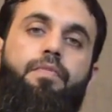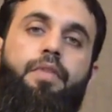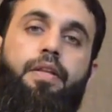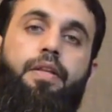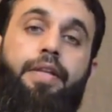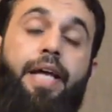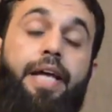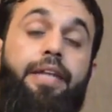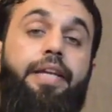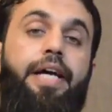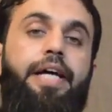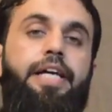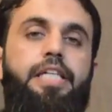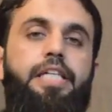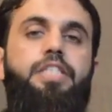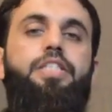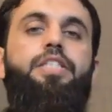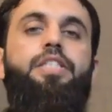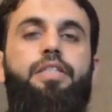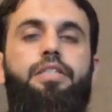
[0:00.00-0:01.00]
then the
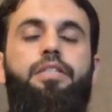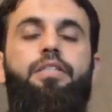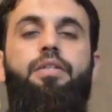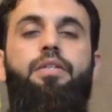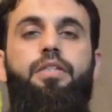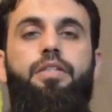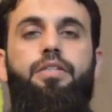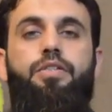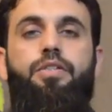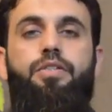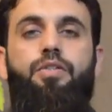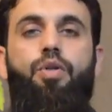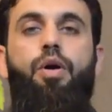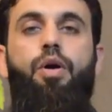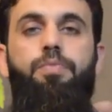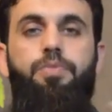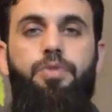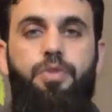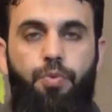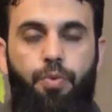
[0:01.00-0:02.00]
engine
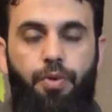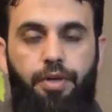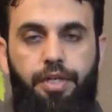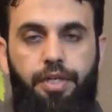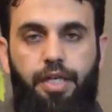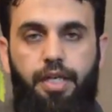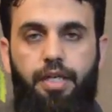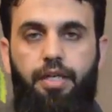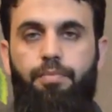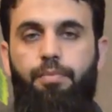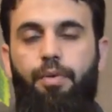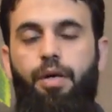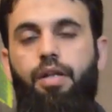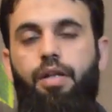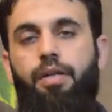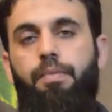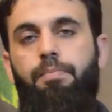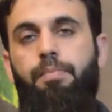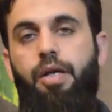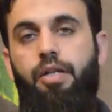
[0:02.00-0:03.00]
stops working,
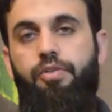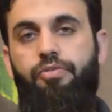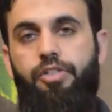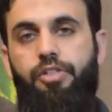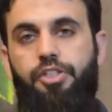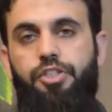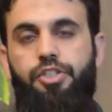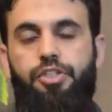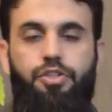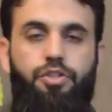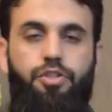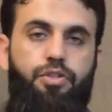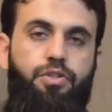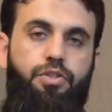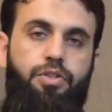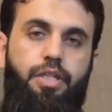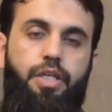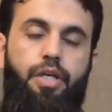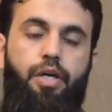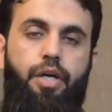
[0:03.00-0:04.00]

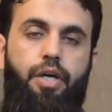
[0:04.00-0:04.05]
malfunctions,